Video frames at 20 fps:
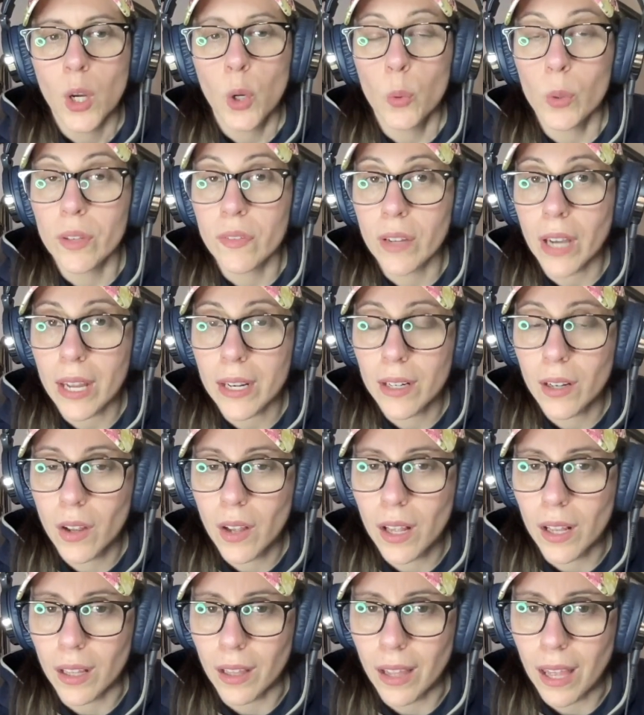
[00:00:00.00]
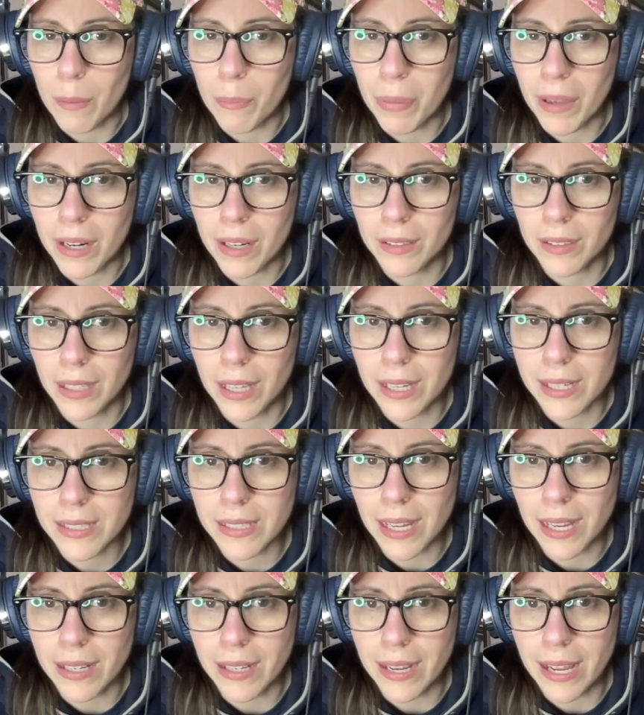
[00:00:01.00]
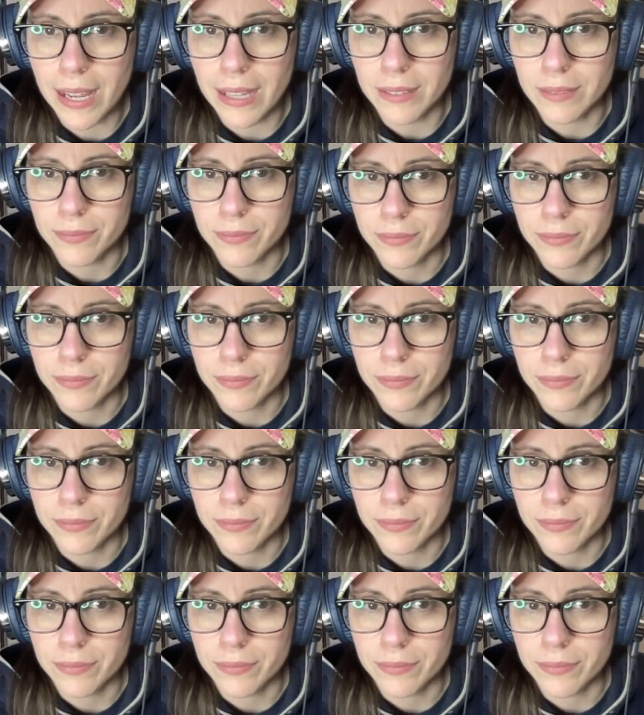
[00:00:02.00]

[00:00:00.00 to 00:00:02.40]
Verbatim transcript: We've got it all at betonline.net.